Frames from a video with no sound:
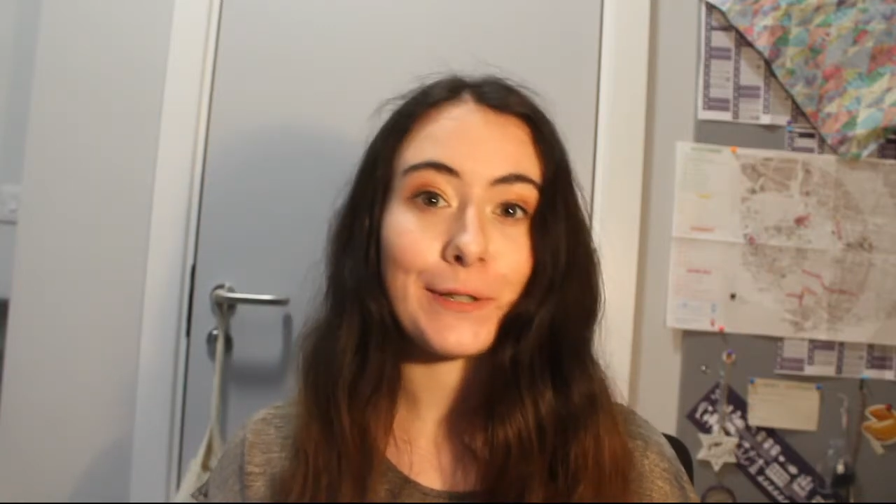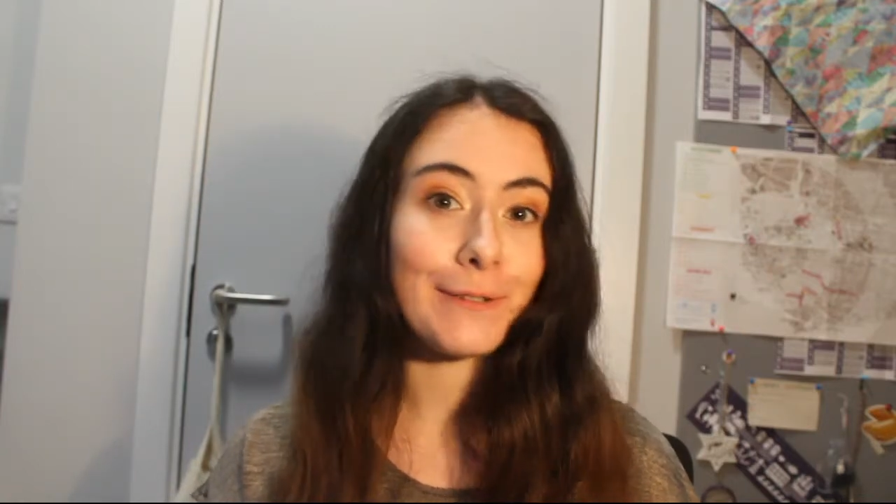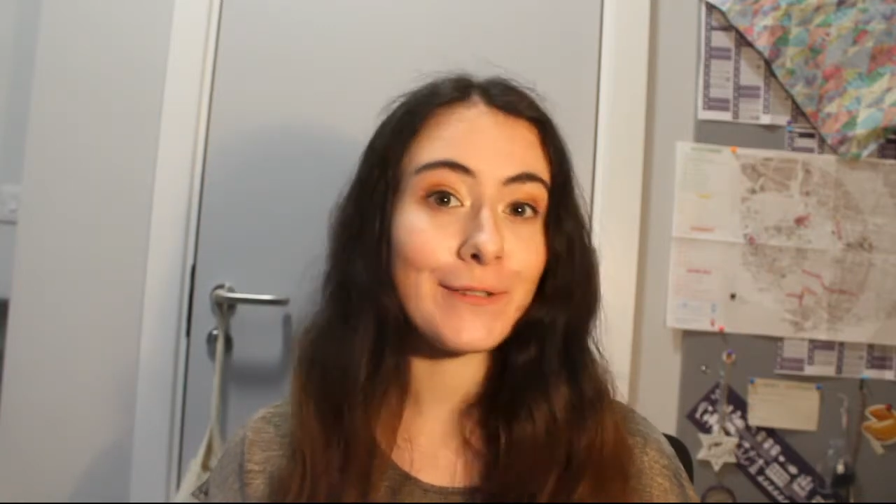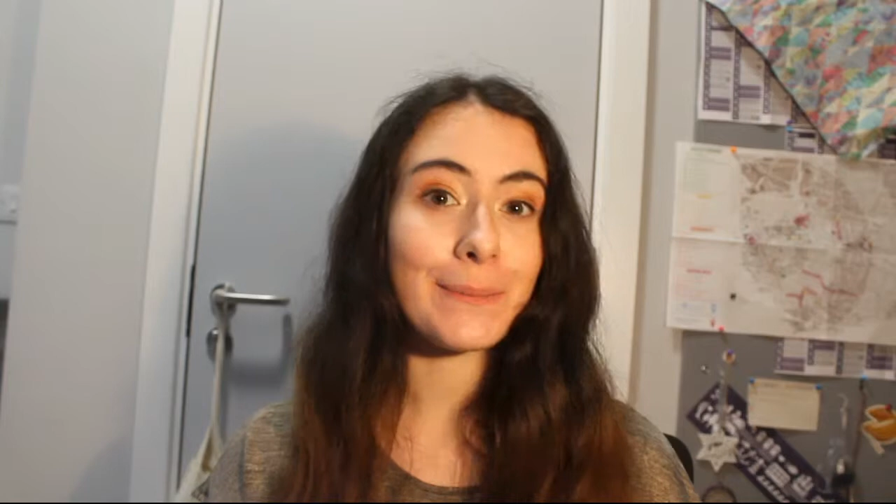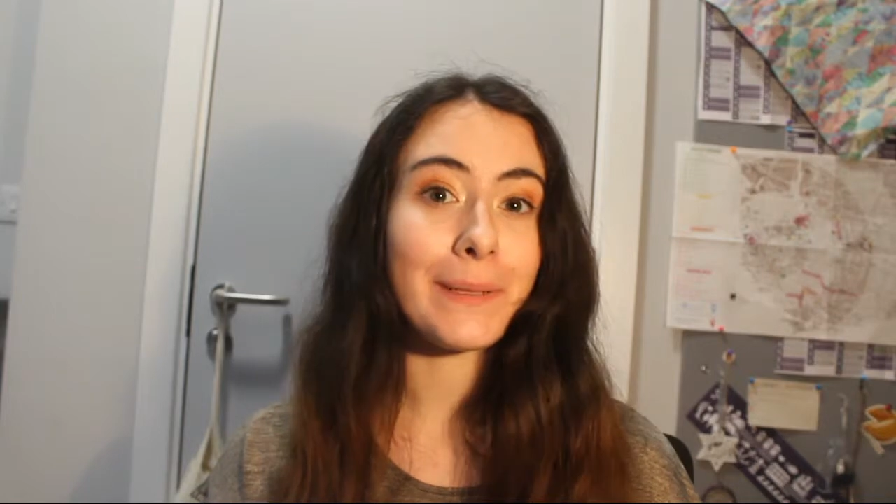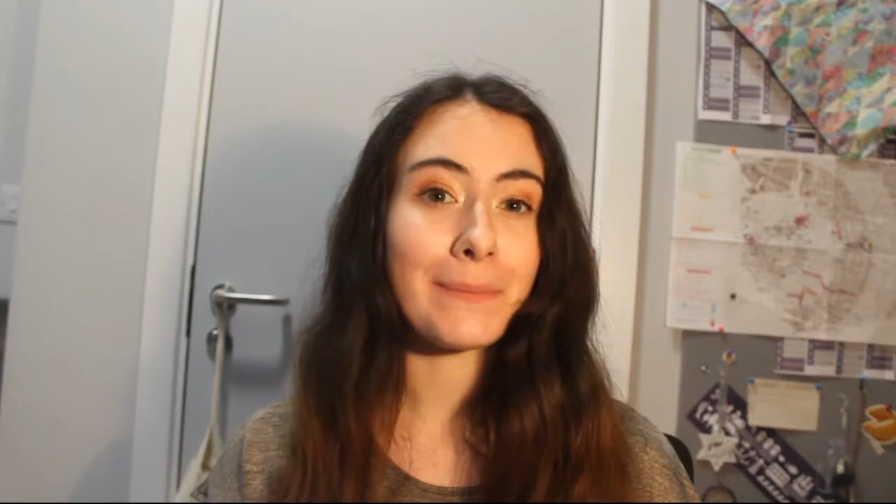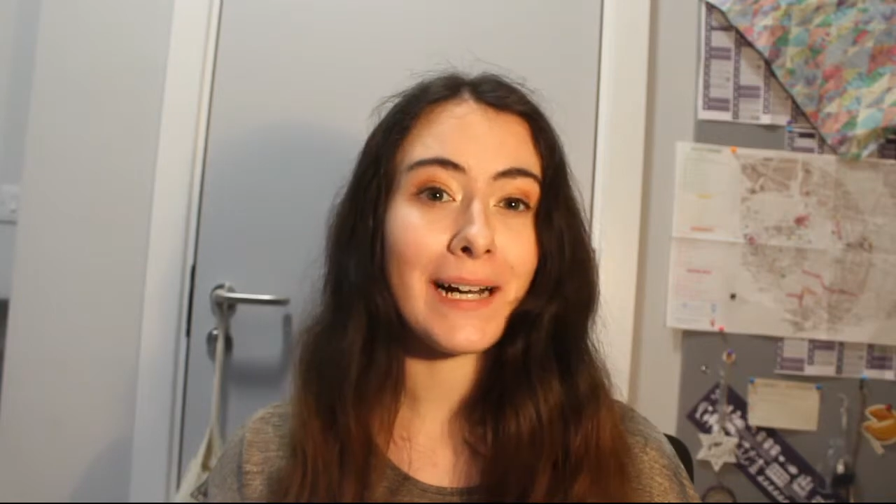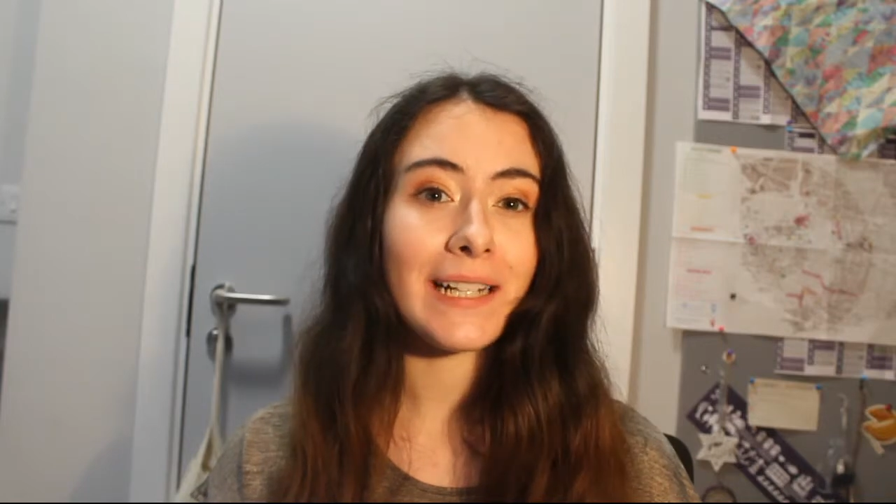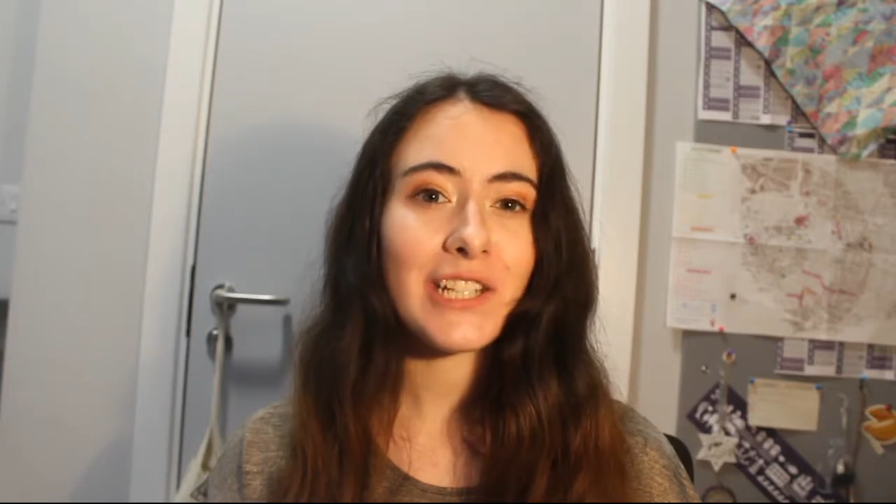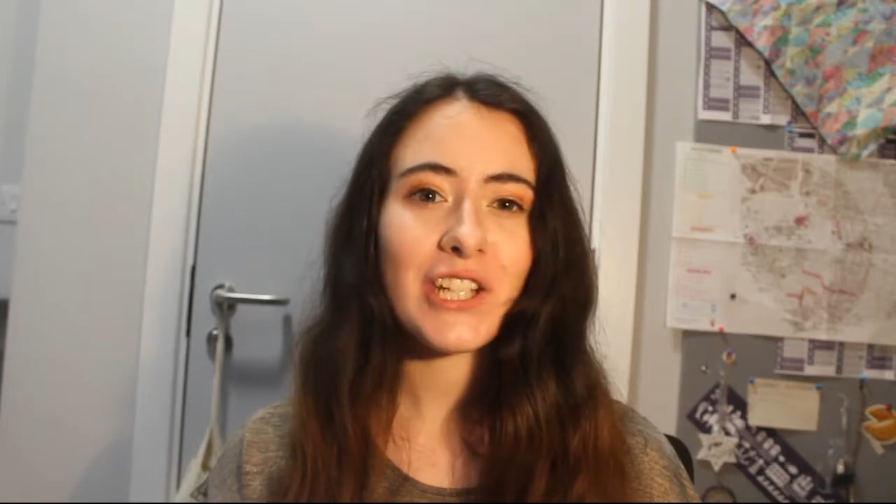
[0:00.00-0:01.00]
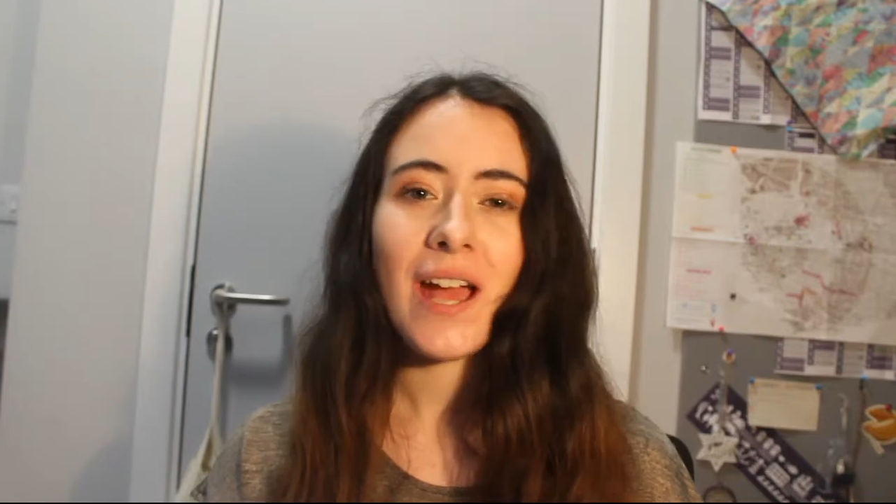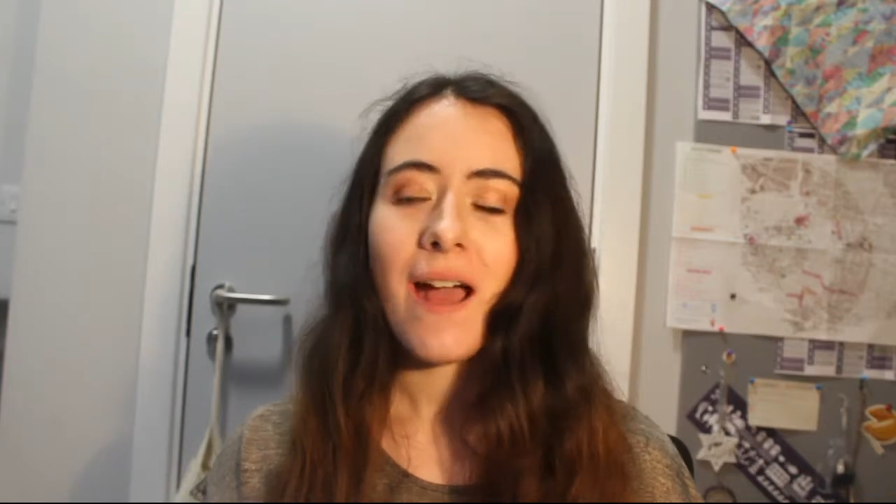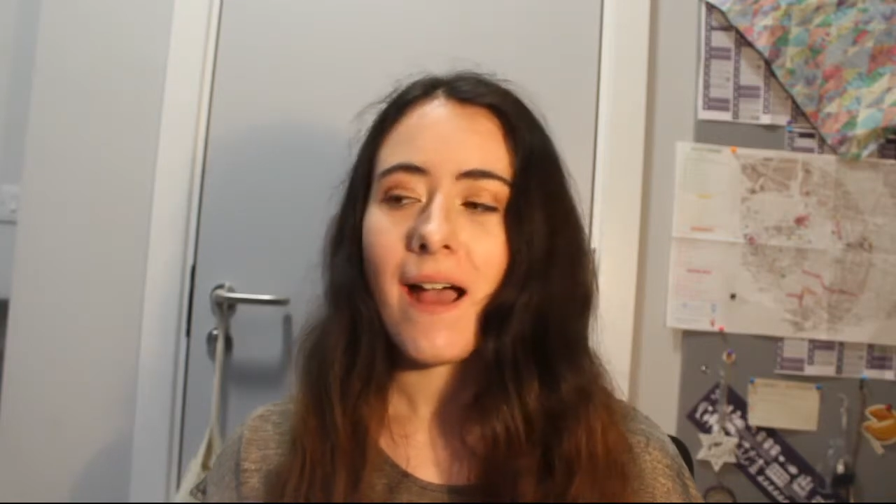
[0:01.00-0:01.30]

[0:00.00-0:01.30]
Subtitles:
one of them in March.